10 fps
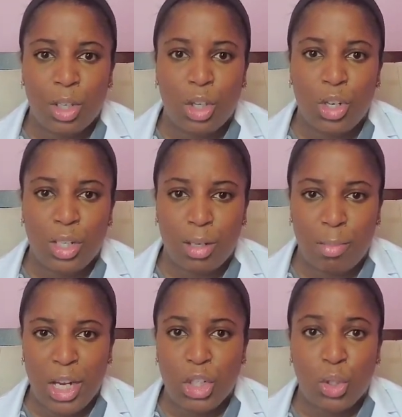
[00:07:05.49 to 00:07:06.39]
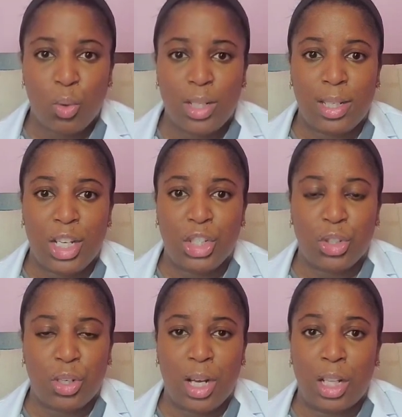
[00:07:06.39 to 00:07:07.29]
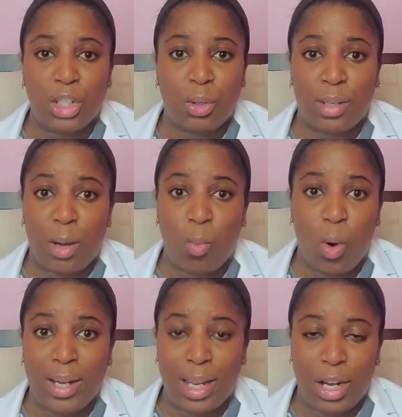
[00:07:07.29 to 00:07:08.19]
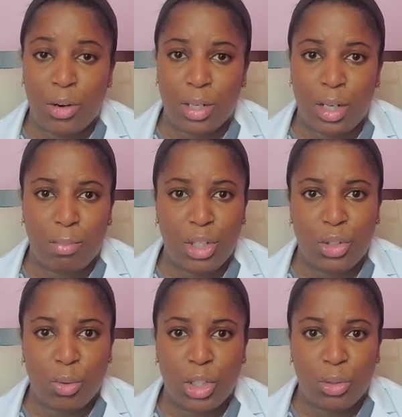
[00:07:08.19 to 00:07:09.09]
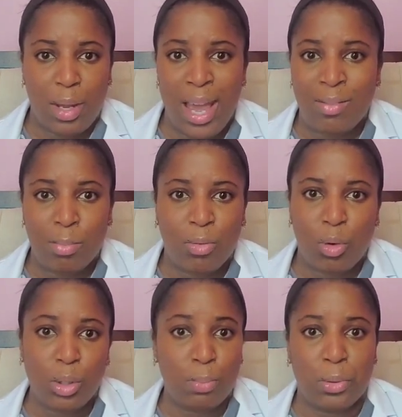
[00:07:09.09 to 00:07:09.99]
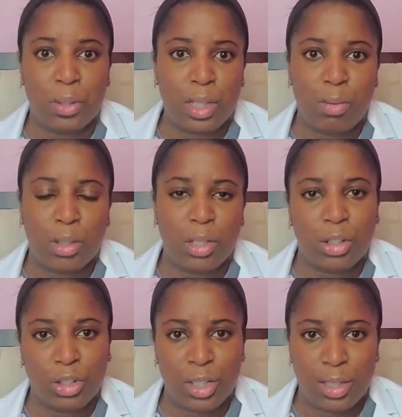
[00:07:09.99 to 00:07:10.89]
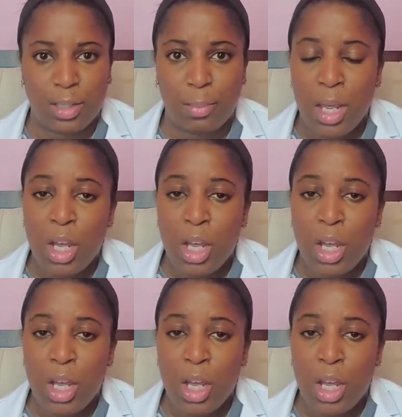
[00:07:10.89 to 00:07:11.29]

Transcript: you need to make sure and test your knowledge on that one area and be sure that you have it before you proceed with another system.